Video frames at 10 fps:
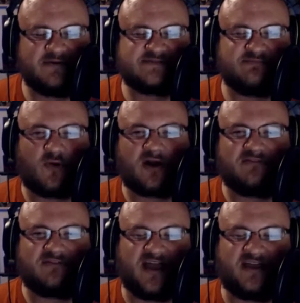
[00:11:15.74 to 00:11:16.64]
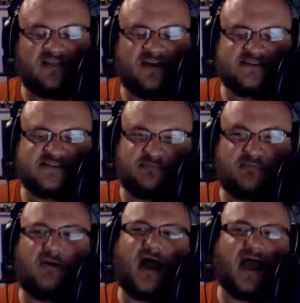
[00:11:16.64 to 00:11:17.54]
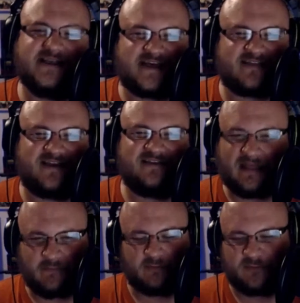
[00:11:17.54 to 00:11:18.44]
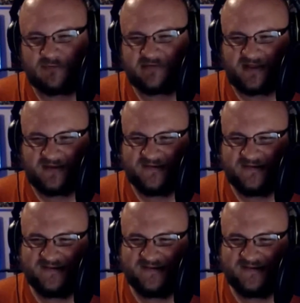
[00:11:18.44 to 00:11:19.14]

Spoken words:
It was more of like the surprise. I think they were moving,